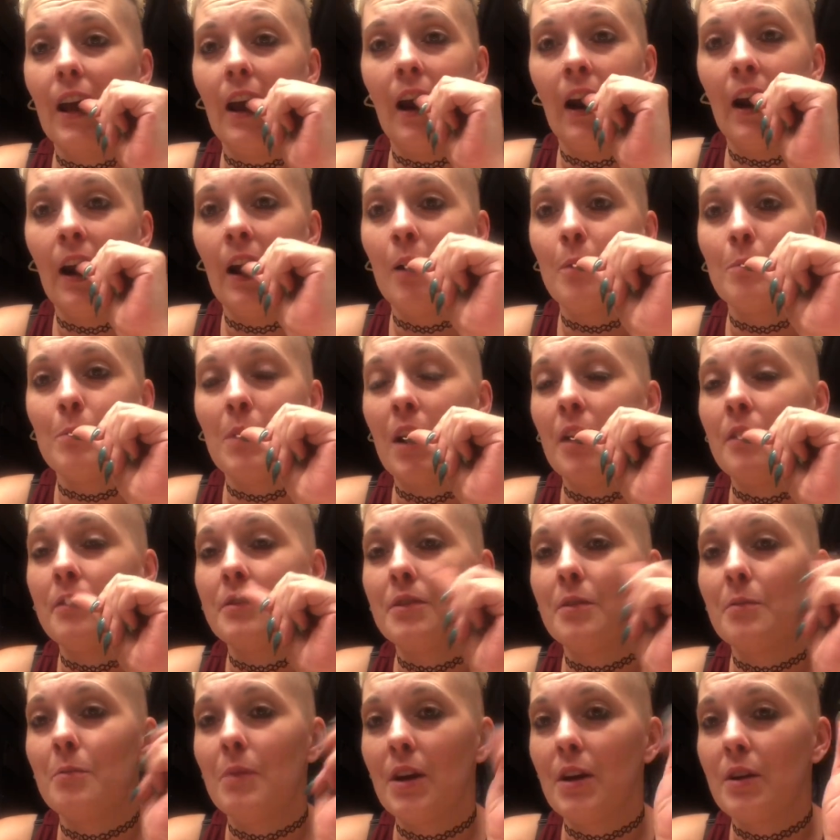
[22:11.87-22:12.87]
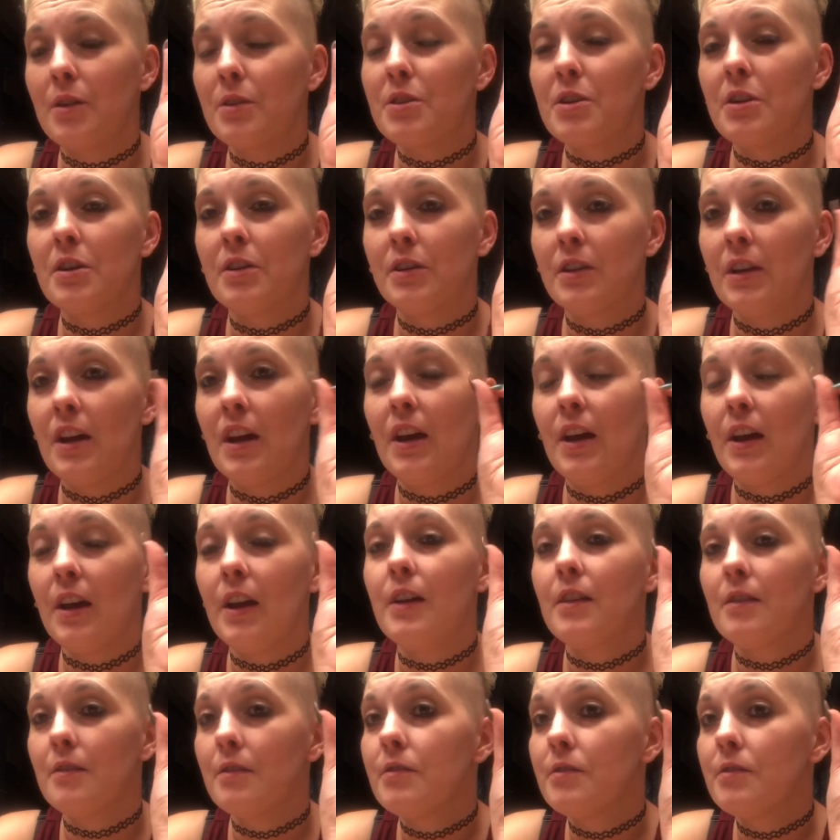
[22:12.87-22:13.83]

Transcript: in your mouth to make sure that it